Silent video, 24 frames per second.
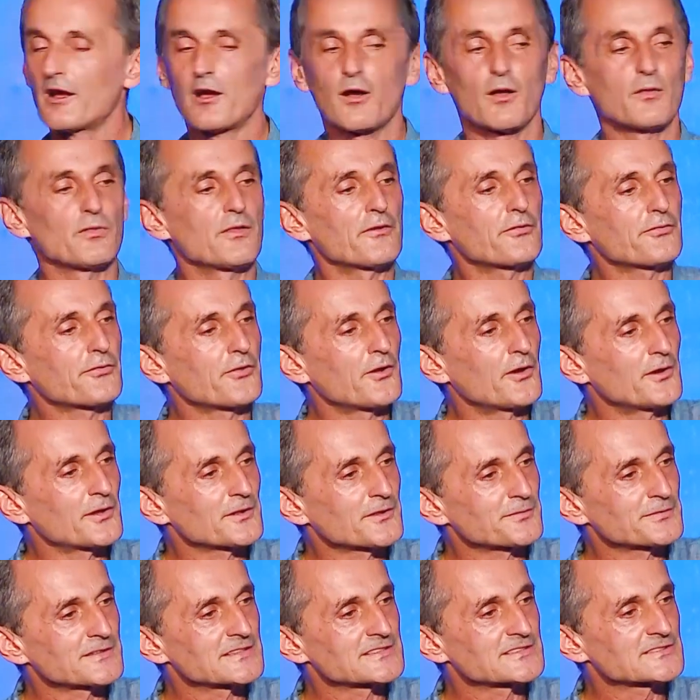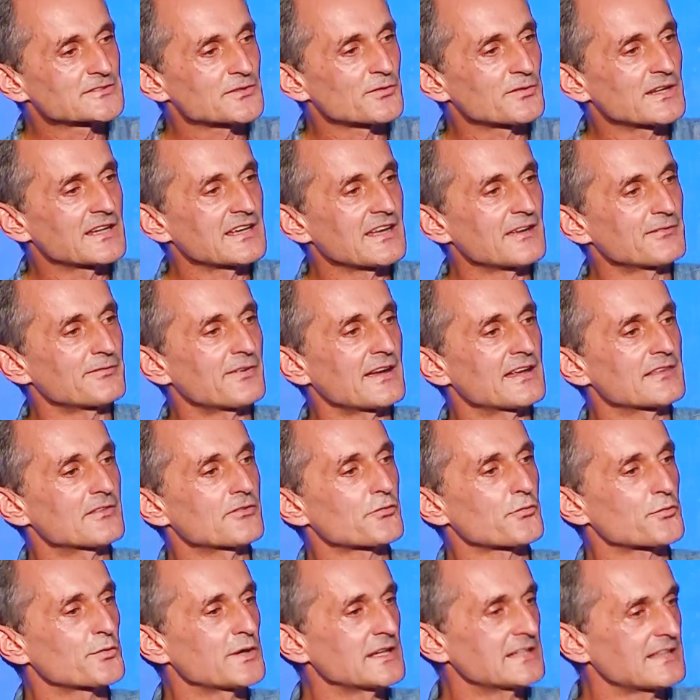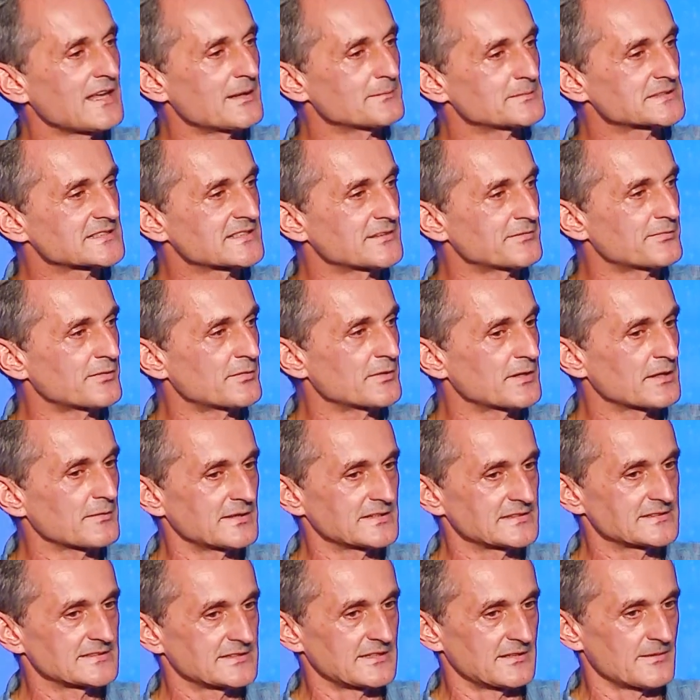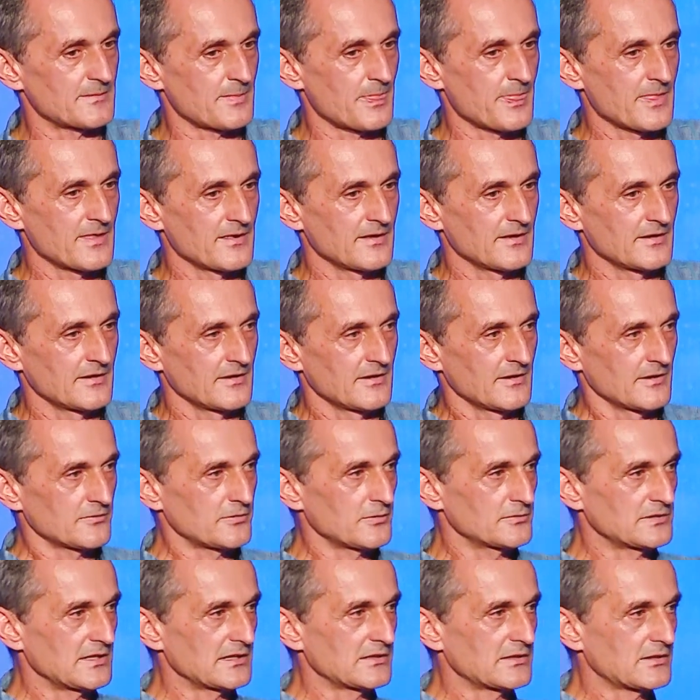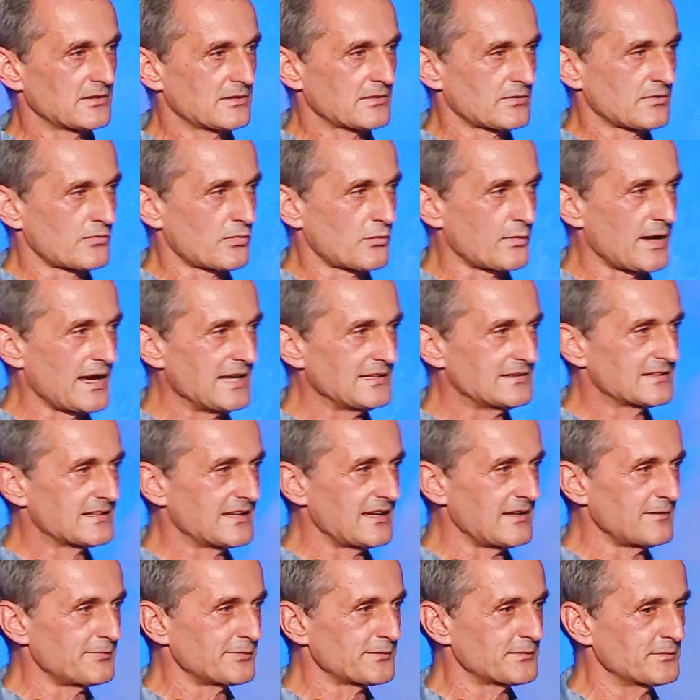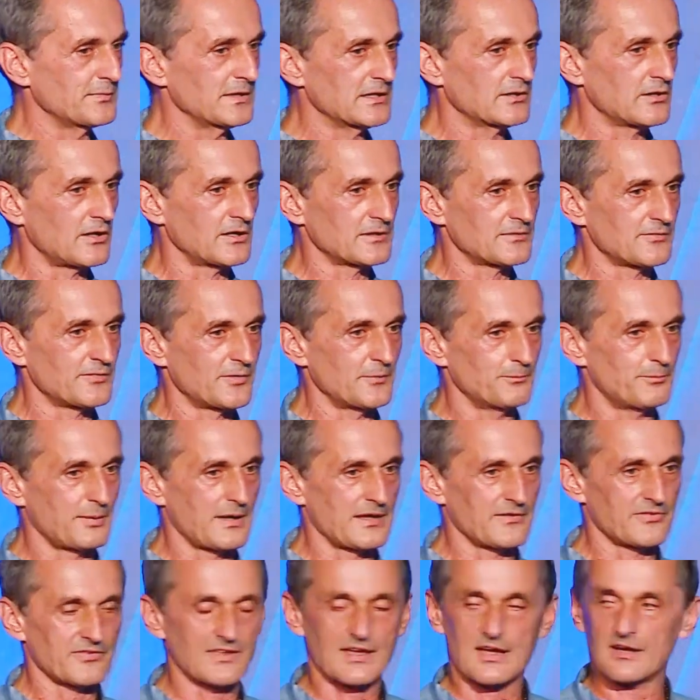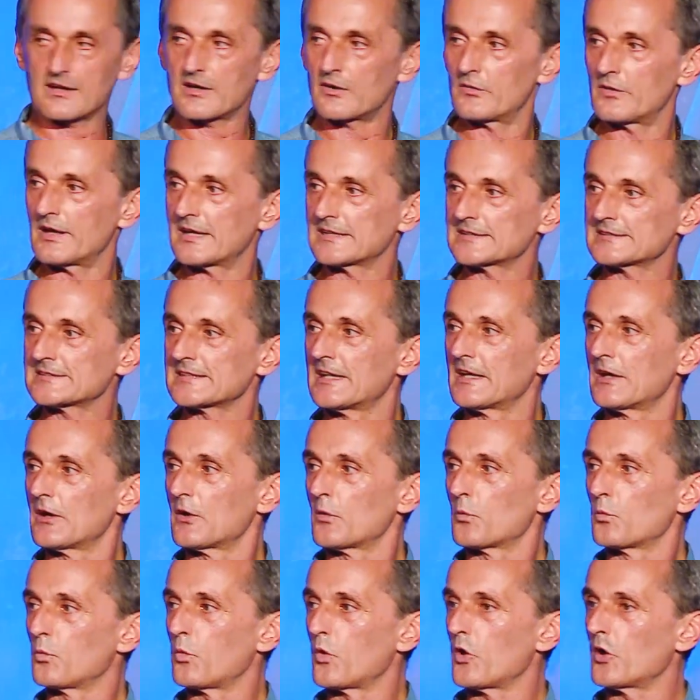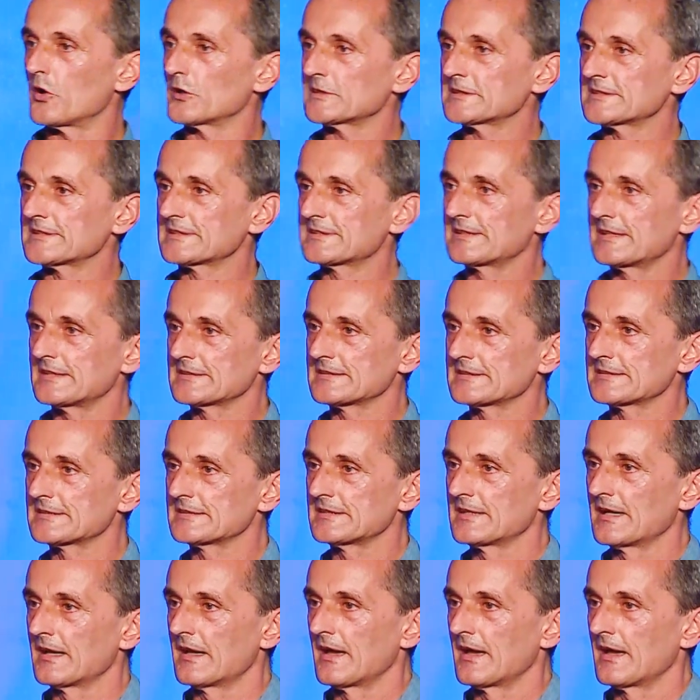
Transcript: On the third of the string, I find 3 times the frequency. So the great gift we got from Pythagoras was this